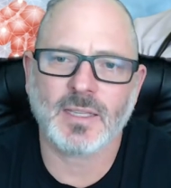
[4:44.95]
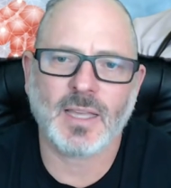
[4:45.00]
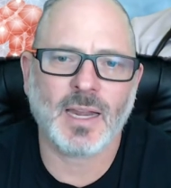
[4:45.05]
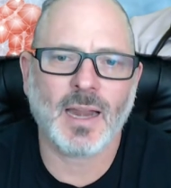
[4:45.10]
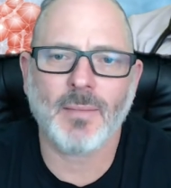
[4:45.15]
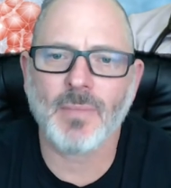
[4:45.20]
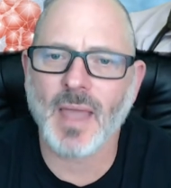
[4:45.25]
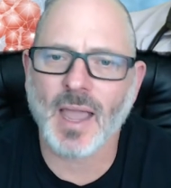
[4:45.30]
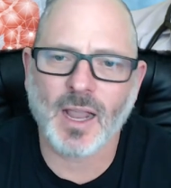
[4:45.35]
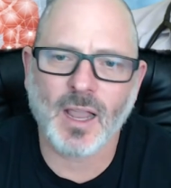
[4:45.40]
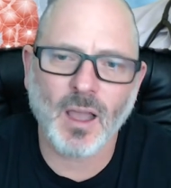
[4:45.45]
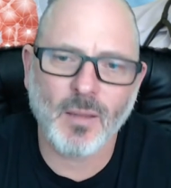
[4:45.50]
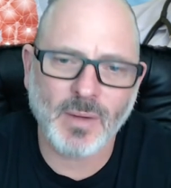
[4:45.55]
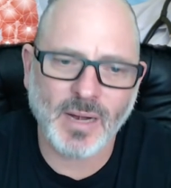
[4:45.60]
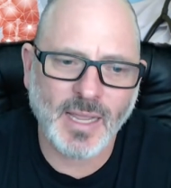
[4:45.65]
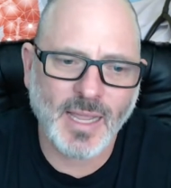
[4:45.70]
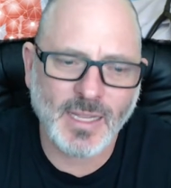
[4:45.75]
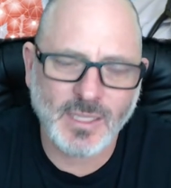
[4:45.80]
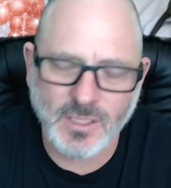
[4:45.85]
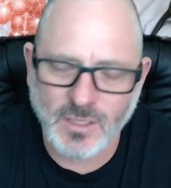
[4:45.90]
And I'm not
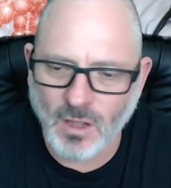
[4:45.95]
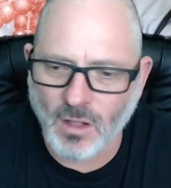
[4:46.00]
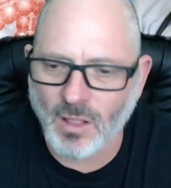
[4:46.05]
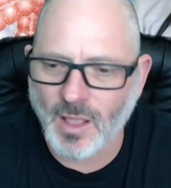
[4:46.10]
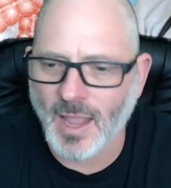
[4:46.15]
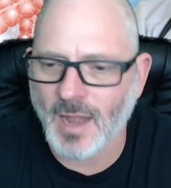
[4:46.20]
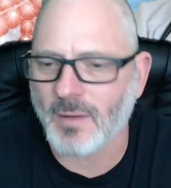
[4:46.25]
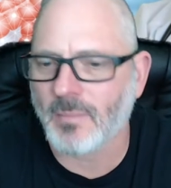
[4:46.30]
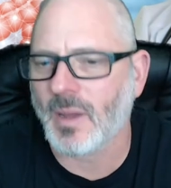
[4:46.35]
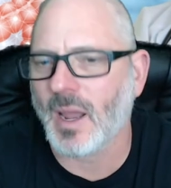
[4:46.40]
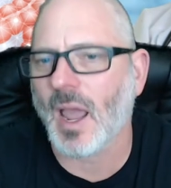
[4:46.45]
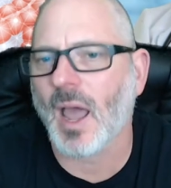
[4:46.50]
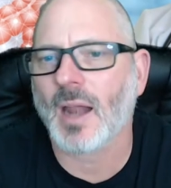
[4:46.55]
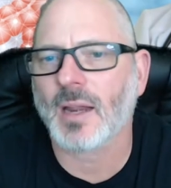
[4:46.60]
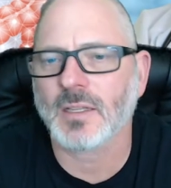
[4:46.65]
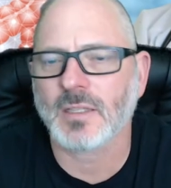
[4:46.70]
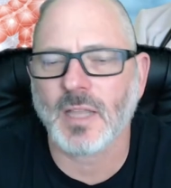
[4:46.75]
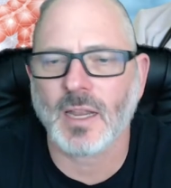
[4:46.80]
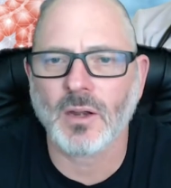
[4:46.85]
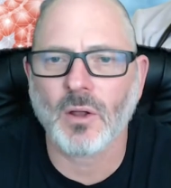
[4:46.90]
coming against all
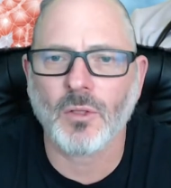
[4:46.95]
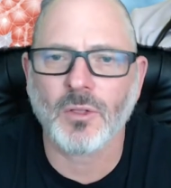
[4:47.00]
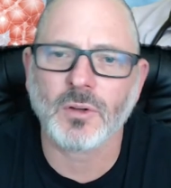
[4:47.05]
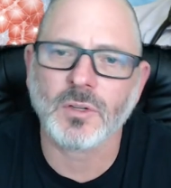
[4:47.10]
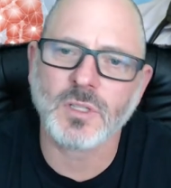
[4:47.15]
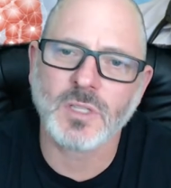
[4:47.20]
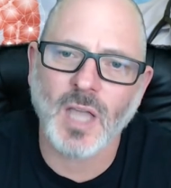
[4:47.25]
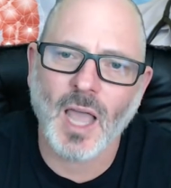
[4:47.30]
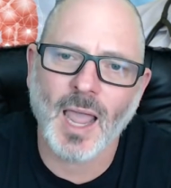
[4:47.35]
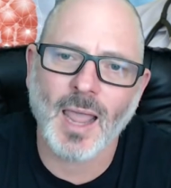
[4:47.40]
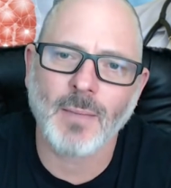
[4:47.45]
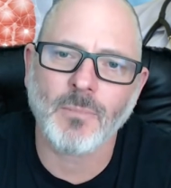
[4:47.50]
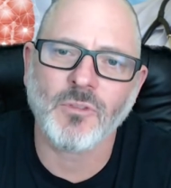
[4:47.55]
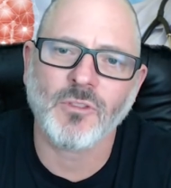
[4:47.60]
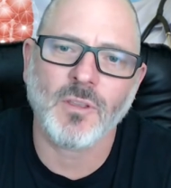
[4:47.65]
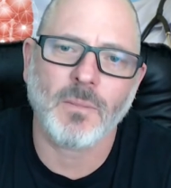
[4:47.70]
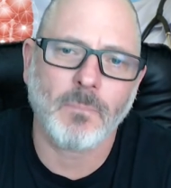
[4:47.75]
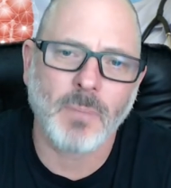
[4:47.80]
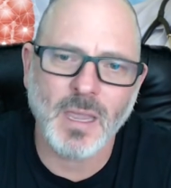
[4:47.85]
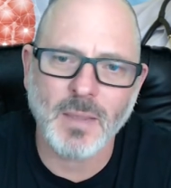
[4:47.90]
antibiotics. I know there's
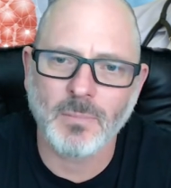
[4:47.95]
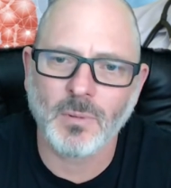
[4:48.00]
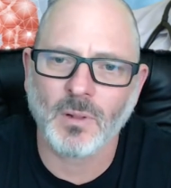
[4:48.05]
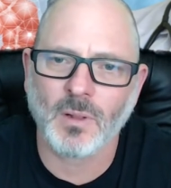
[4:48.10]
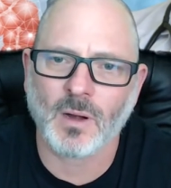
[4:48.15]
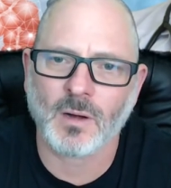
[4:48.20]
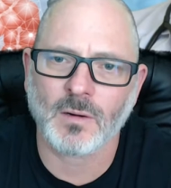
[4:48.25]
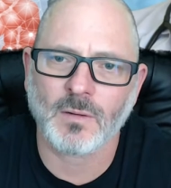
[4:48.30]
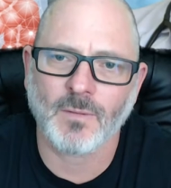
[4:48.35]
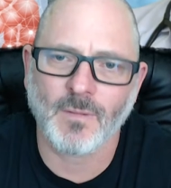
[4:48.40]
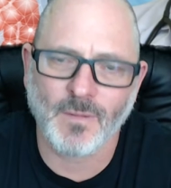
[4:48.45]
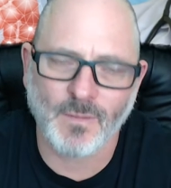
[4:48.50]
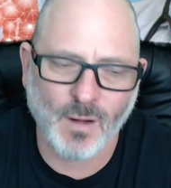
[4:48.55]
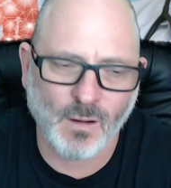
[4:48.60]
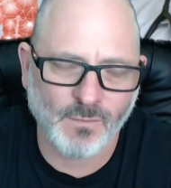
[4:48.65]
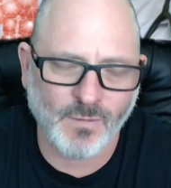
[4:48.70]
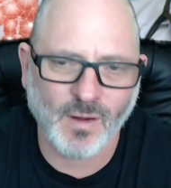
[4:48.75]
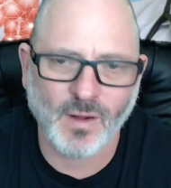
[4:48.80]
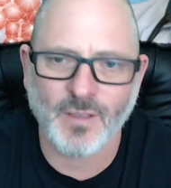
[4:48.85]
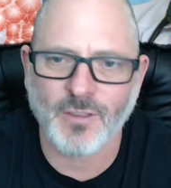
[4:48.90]
times that people are,
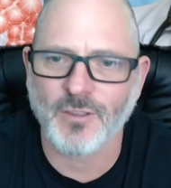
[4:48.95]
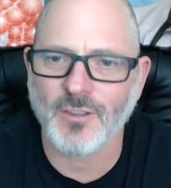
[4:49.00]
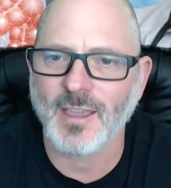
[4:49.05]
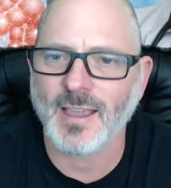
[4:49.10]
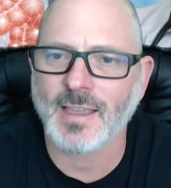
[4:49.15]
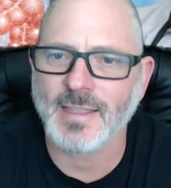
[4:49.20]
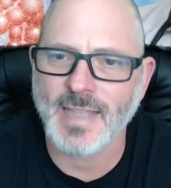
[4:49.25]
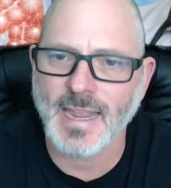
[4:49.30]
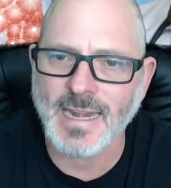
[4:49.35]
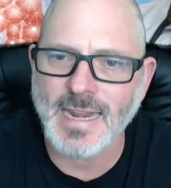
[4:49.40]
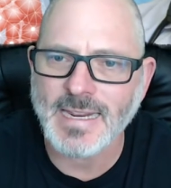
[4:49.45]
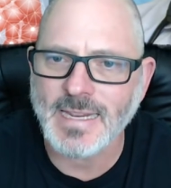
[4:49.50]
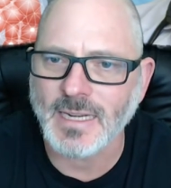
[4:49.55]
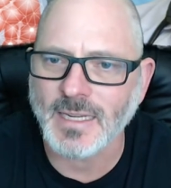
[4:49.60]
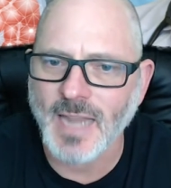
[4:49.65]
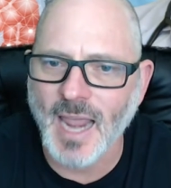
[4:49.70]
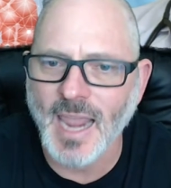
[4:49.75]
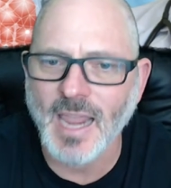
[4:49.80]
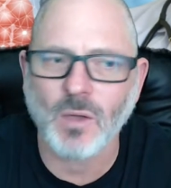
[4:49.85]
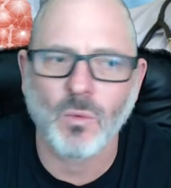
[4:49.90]
are very sick and they need to
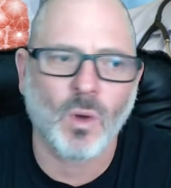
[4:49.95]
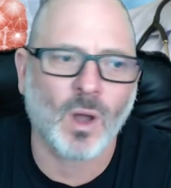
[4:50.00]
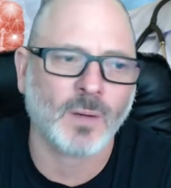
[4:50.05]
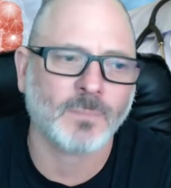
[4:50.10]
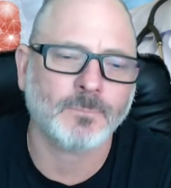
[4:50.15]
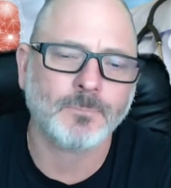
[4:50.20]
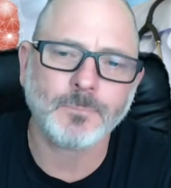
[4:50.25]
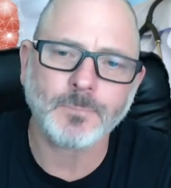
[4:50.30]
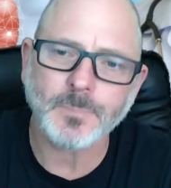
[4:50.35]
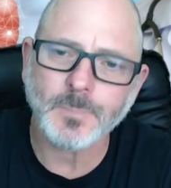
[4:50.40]
take one.